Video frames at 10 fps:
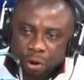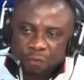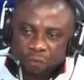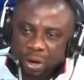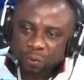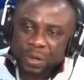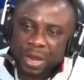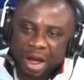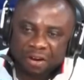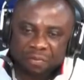of what we
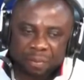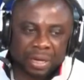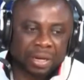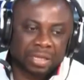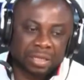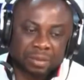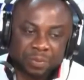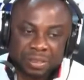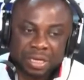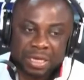have. But that's as
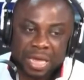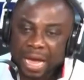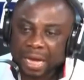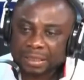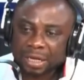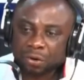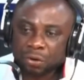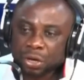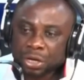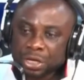PSA yankasa
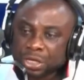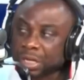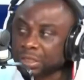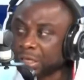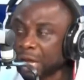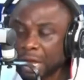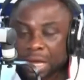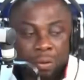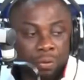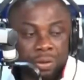no yanshada
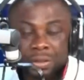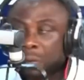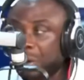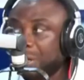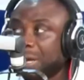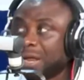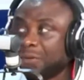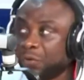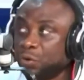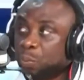en huni sa. When I get
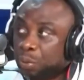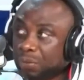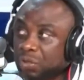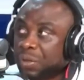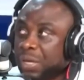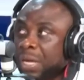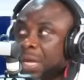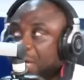that video, prompt me